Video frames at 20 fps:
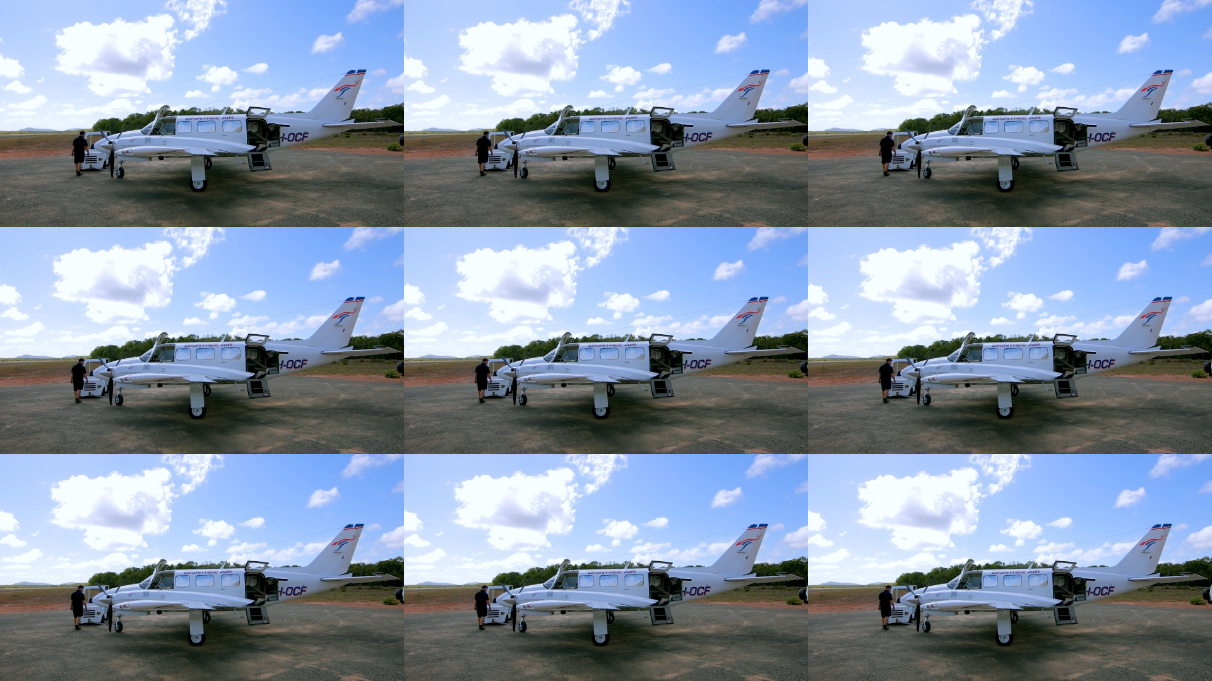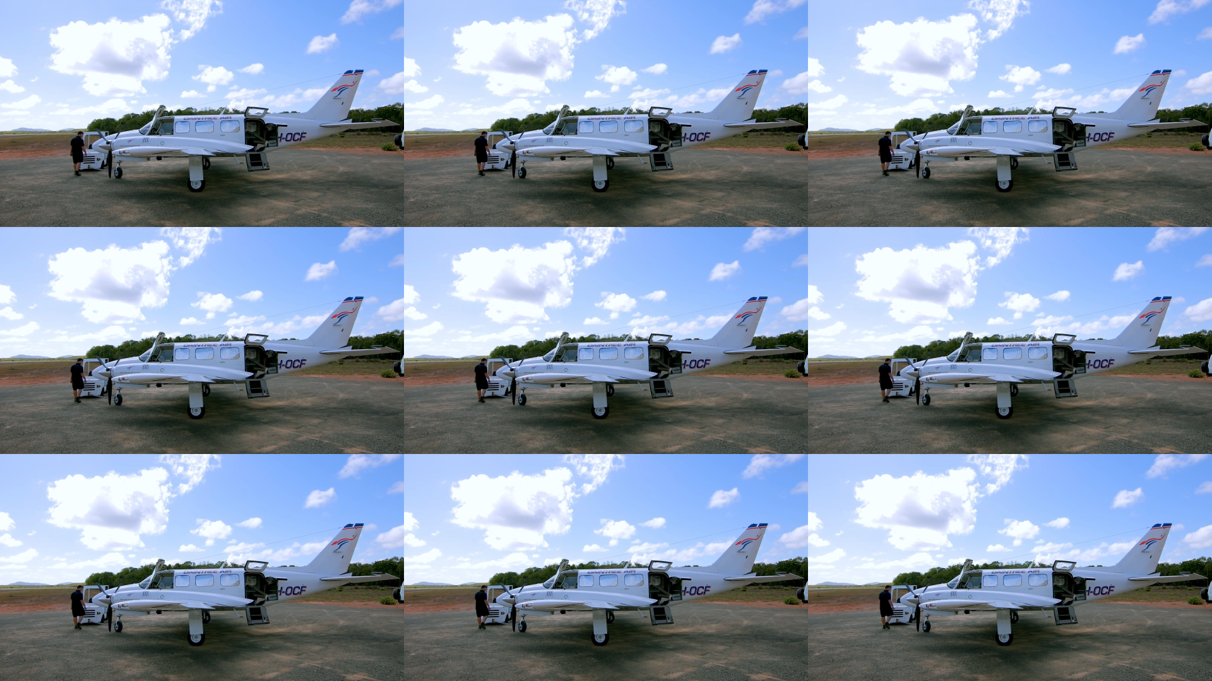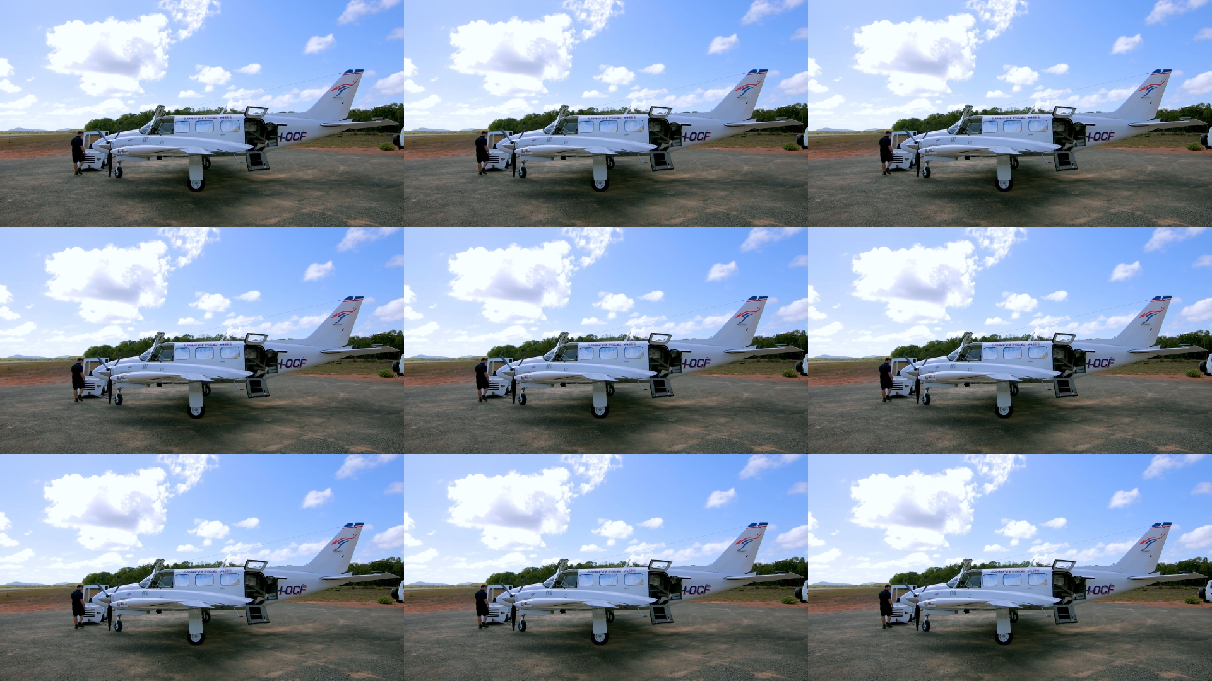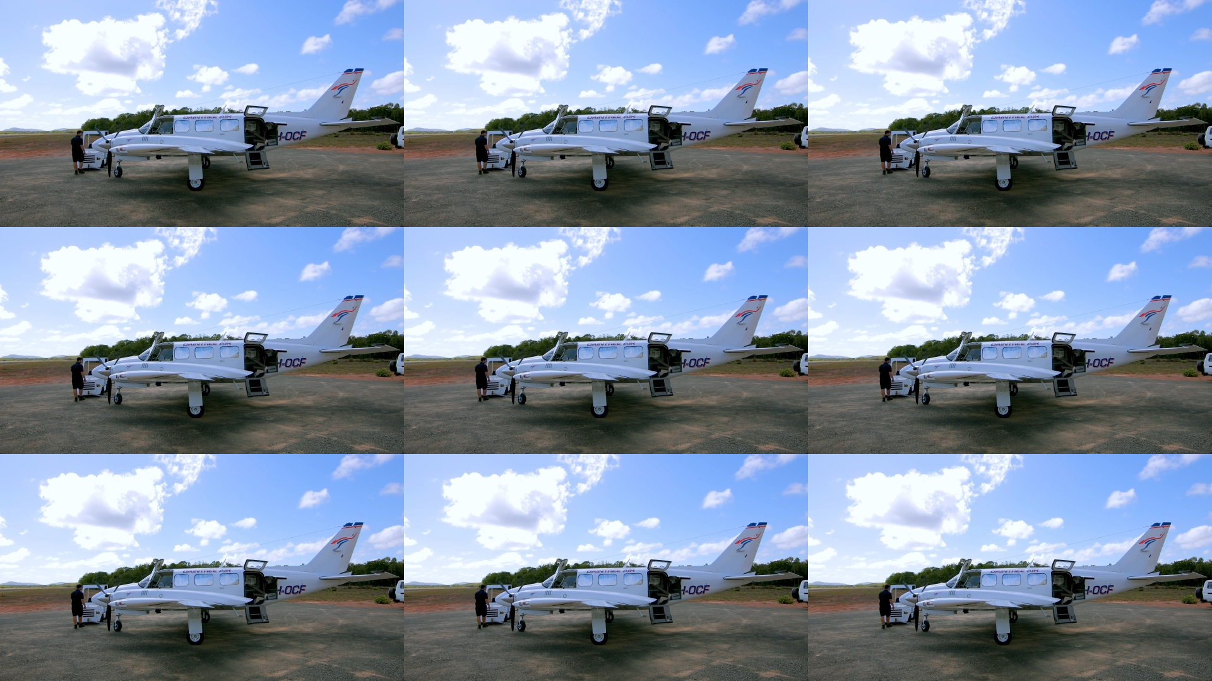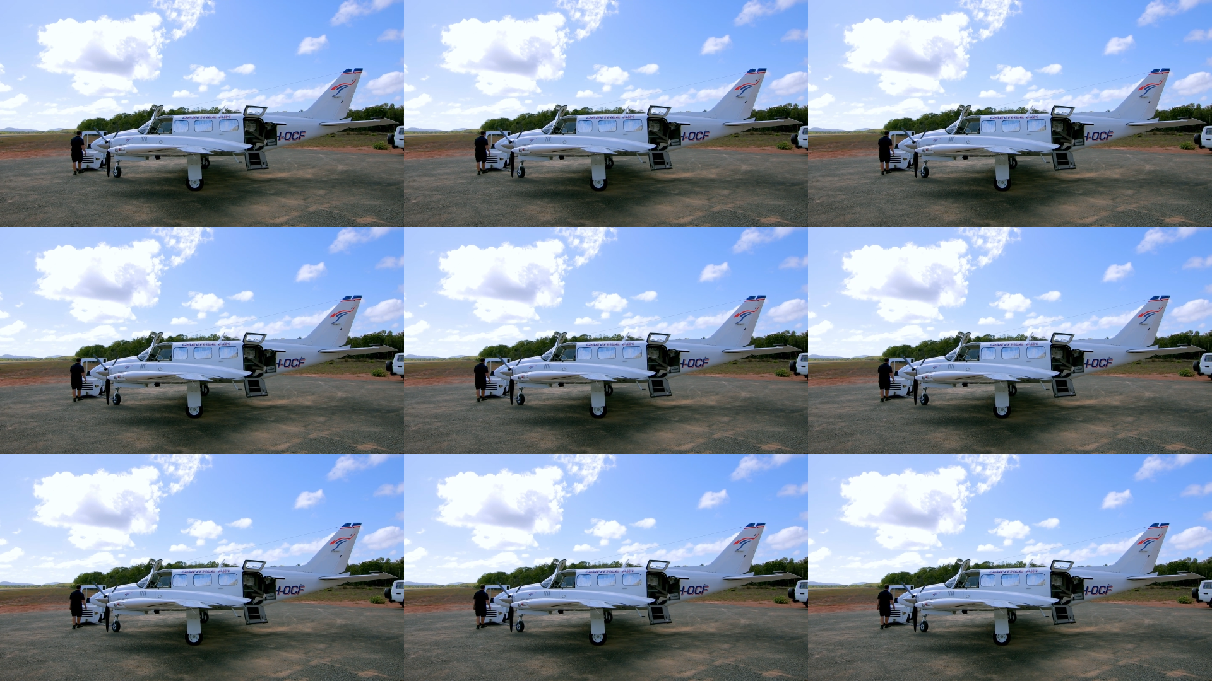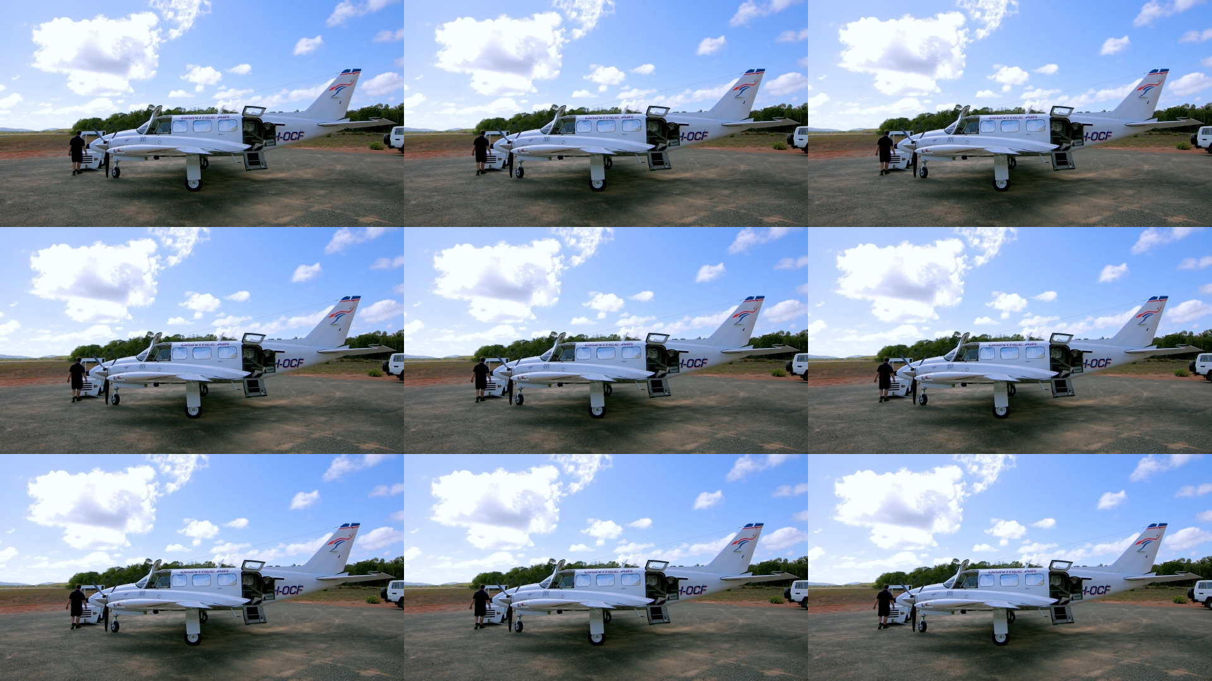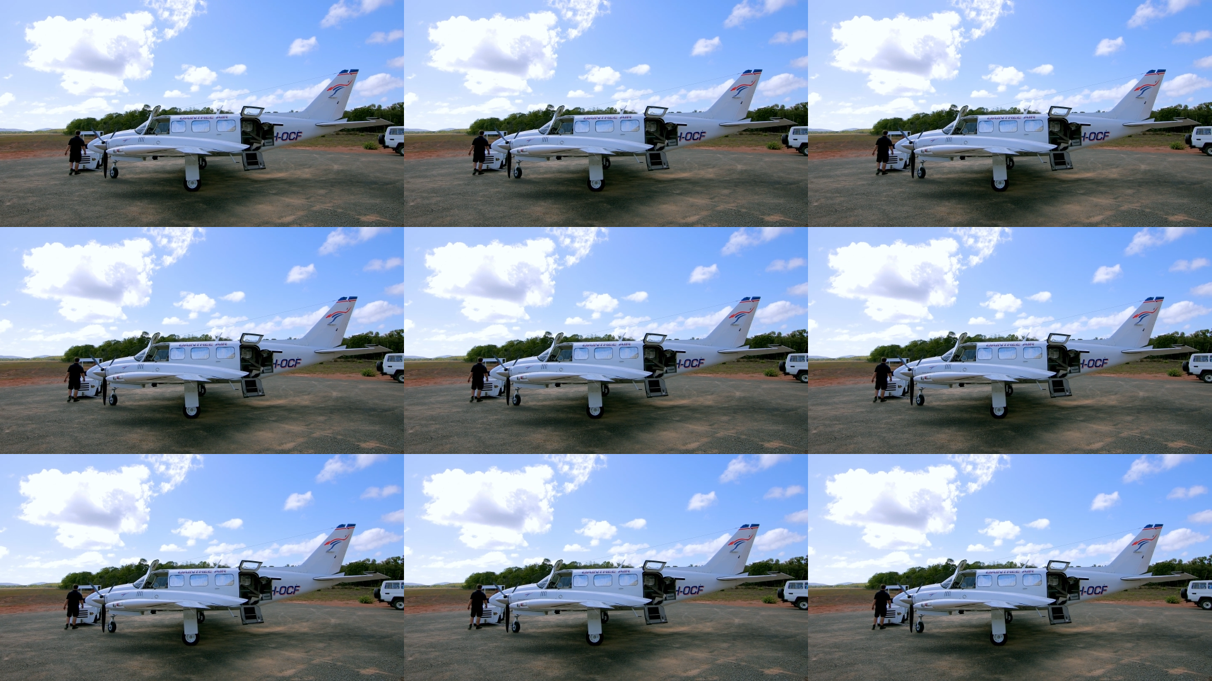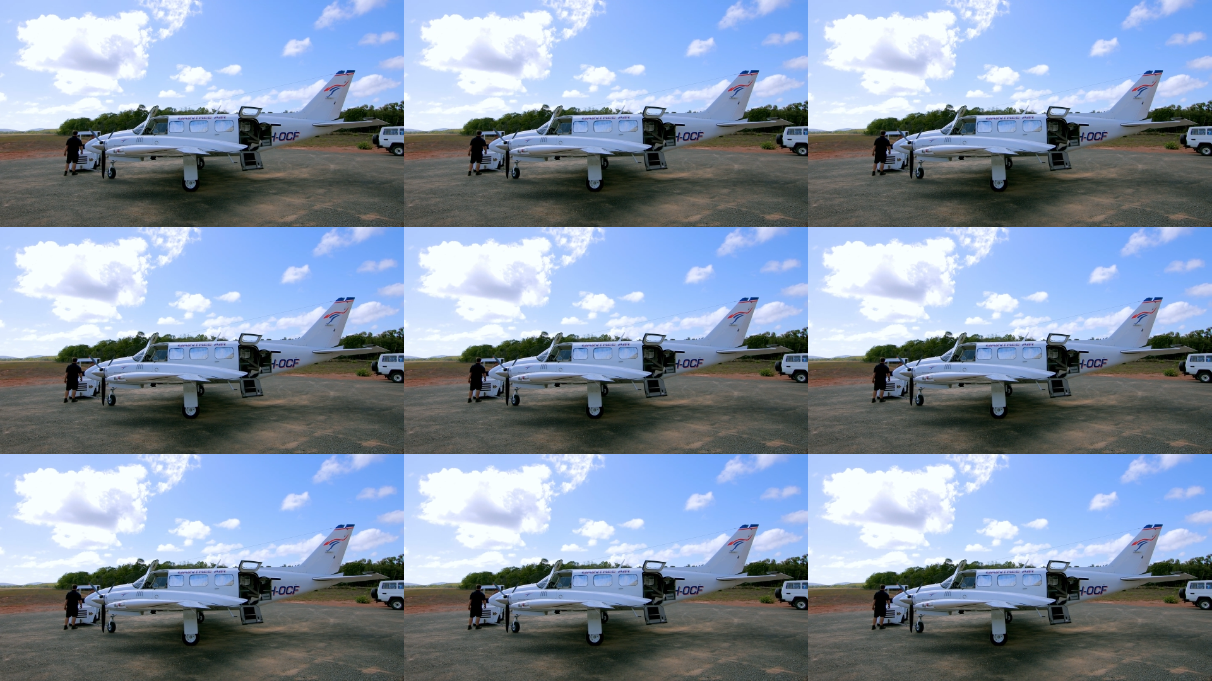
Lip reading: [unreadable: no face in view]